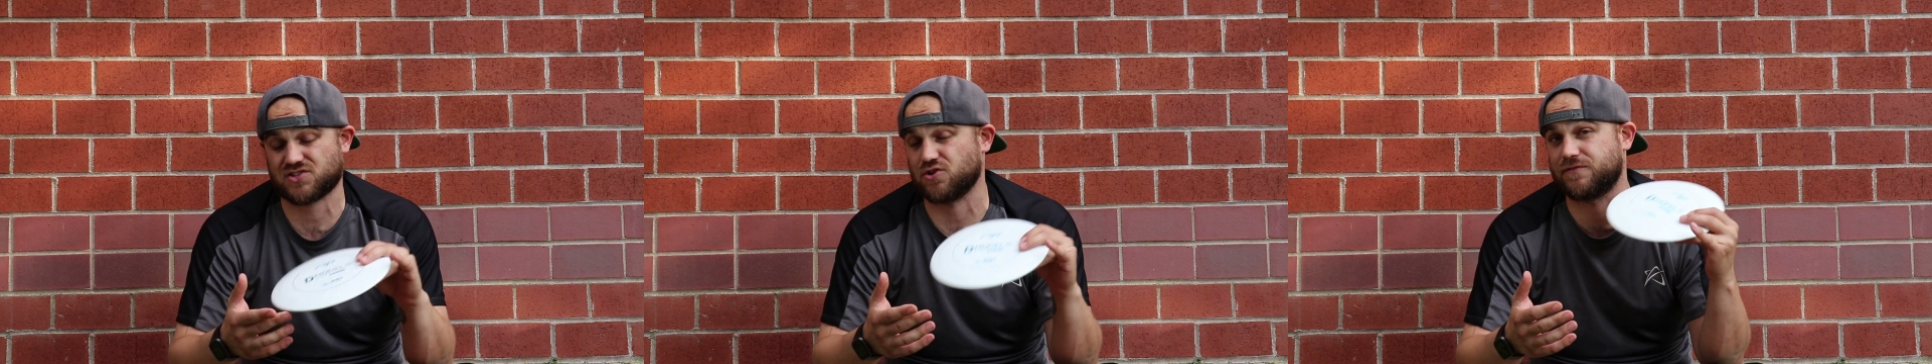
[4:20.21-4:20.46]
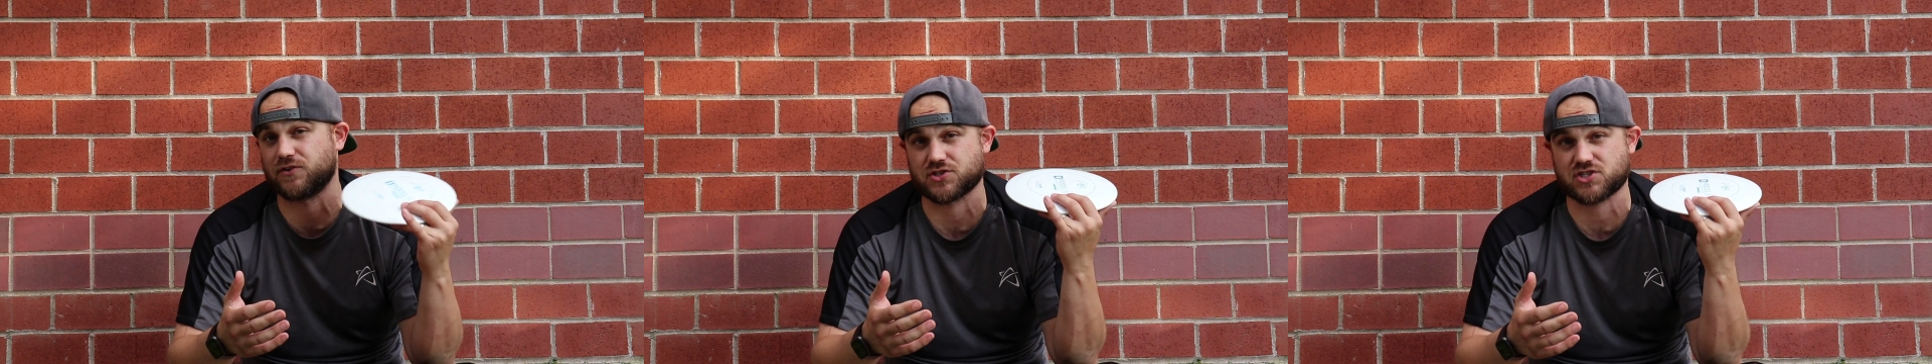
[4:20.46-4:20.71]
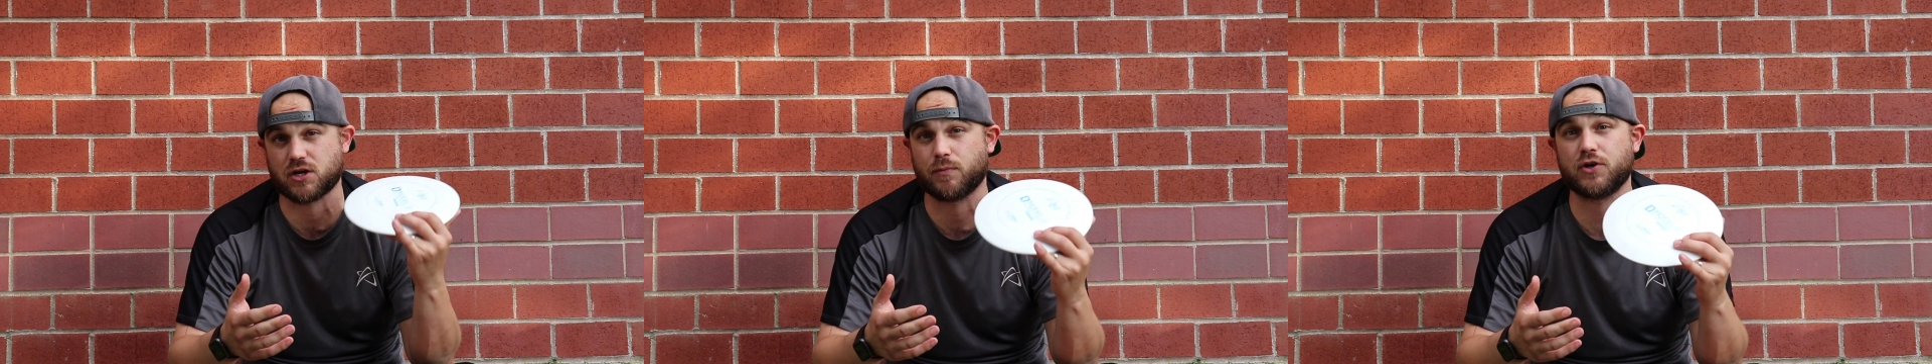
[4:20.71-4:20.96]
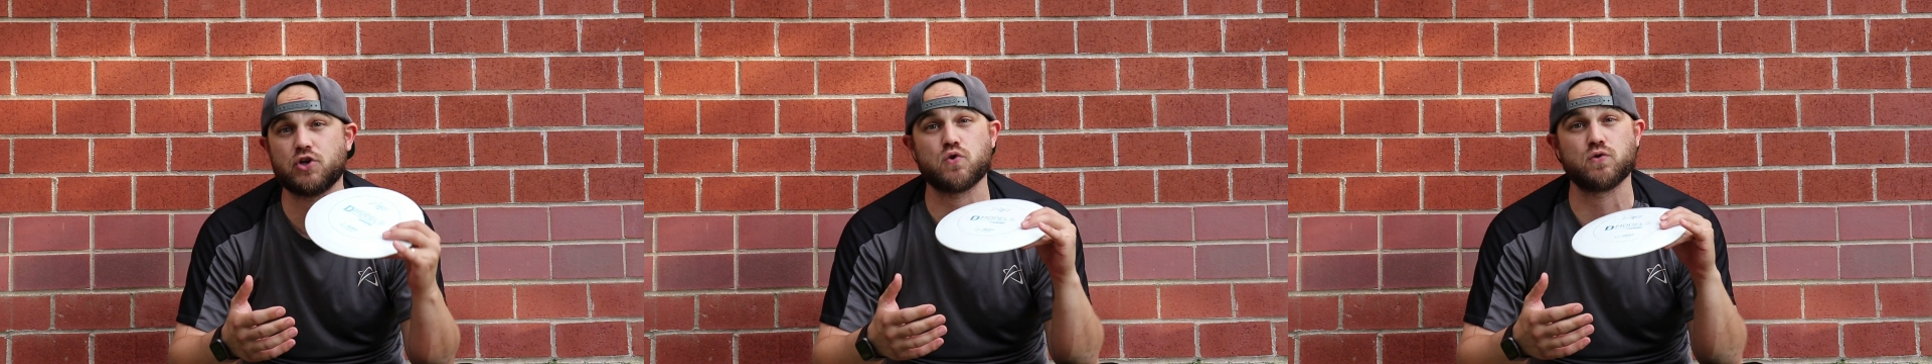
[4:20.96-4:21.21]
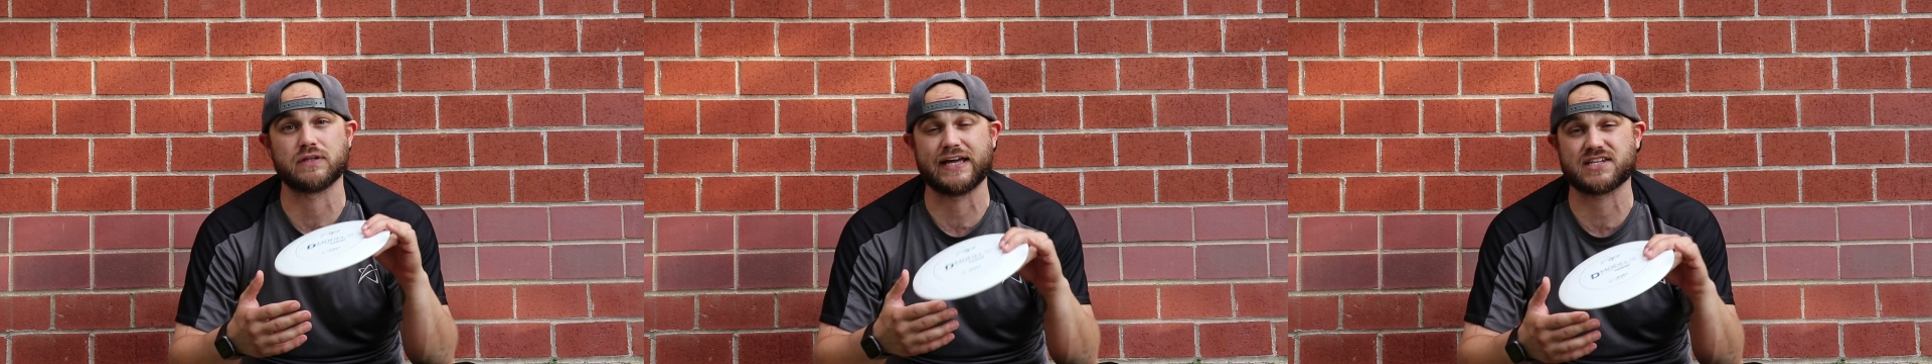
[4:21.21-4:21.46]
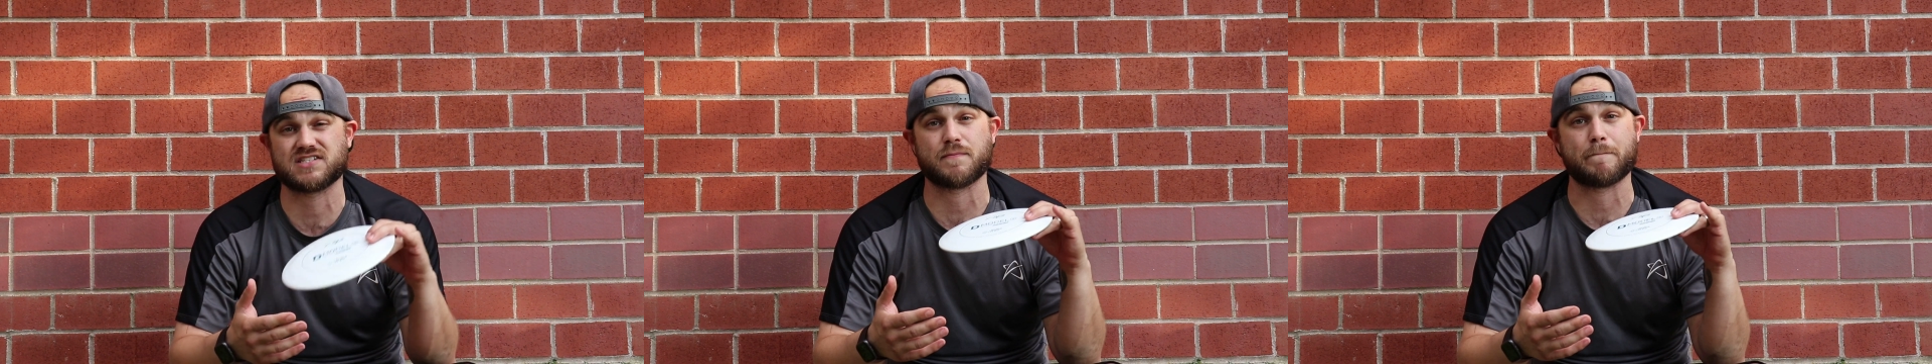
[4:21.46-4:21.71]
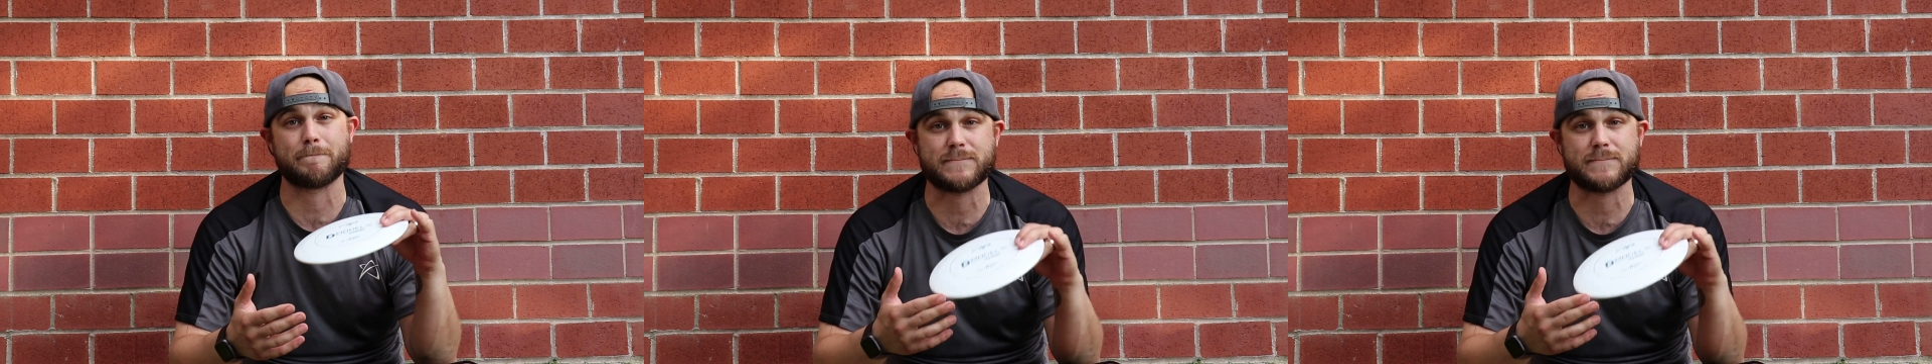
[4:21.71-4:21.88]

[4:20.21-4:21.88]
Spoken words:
so if you're someone who likes to